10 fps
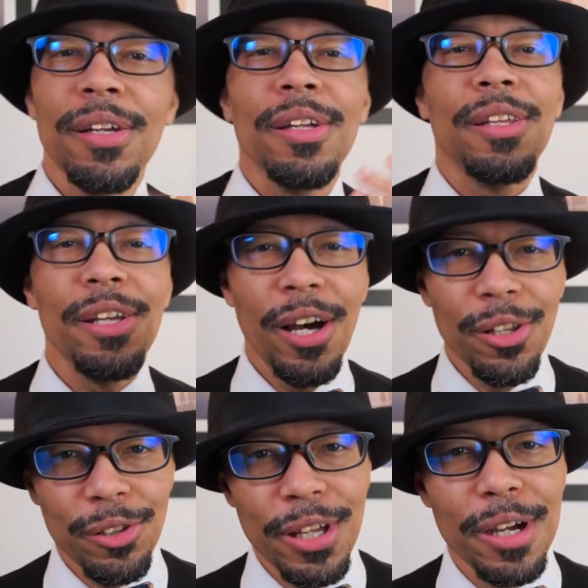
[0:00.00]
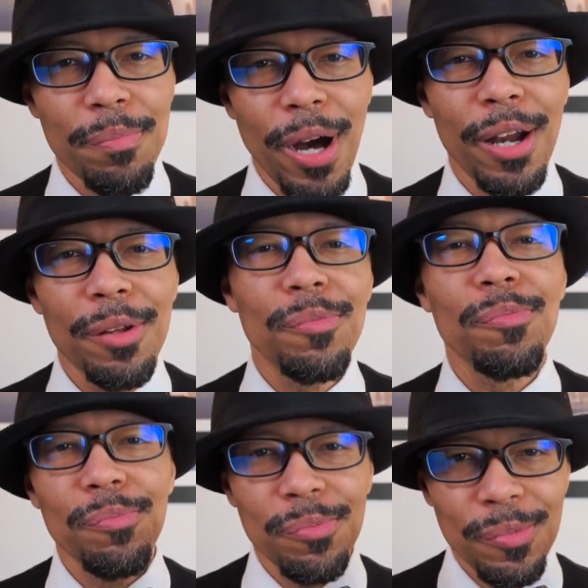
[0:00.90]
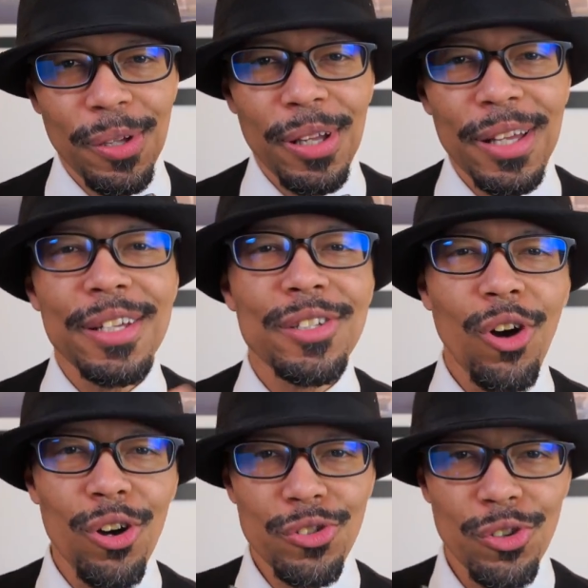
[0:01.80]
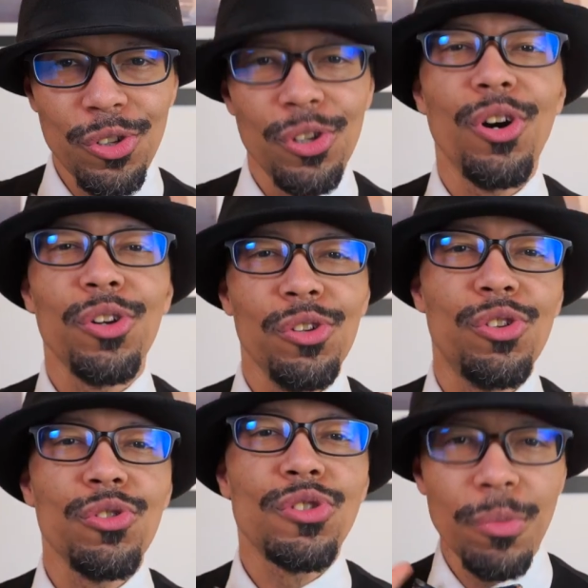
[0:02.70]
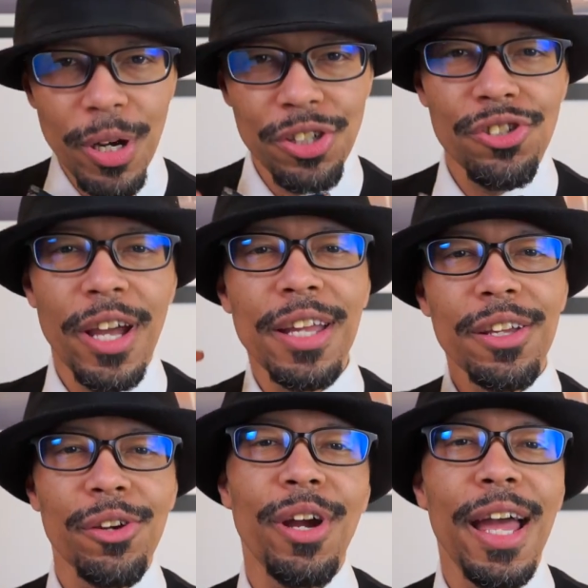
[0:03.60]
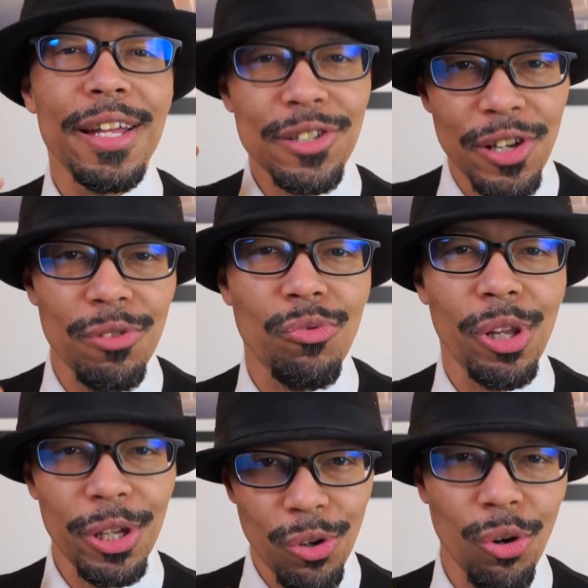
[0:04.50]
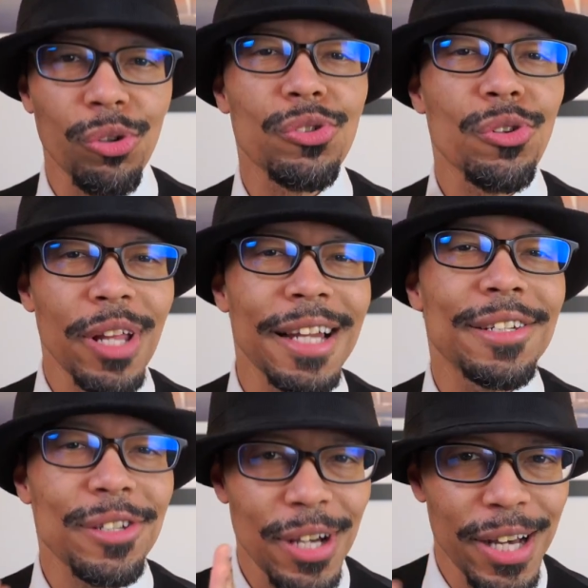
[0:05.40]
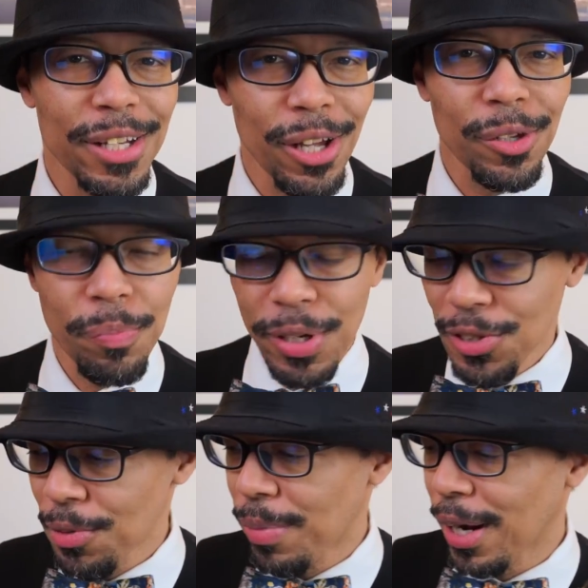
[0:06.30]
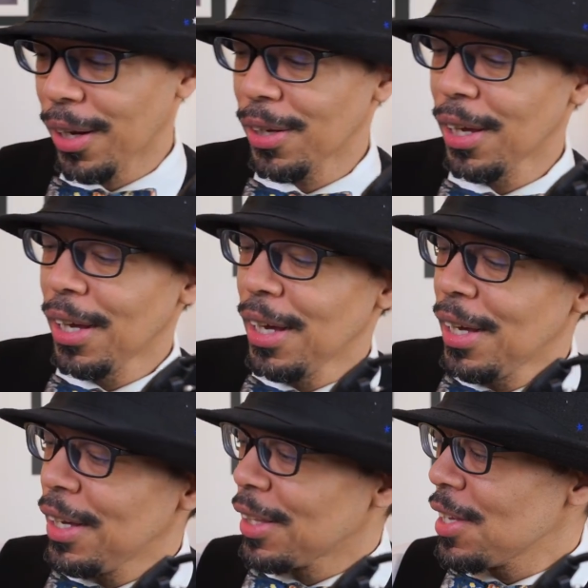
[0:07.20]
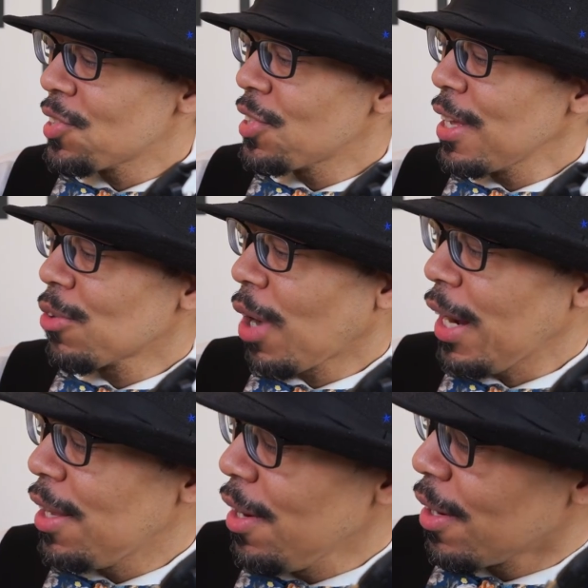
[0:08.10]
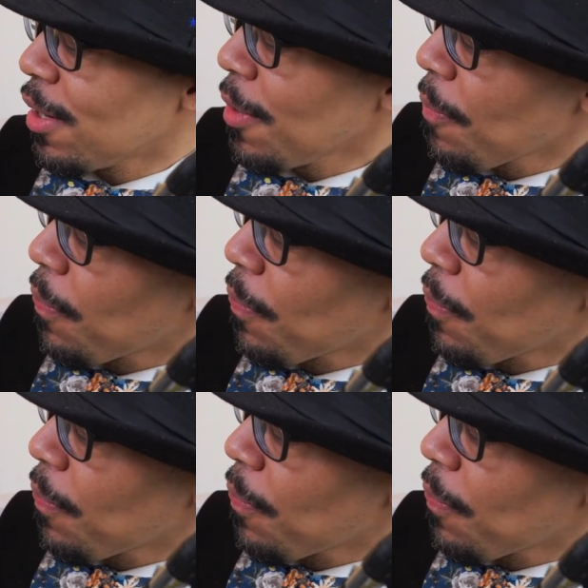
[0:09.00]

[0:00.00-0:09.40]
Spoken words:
the other thing about it is also, you do so much shaking, your hands get really cold. So that's another piece about it. This thing right here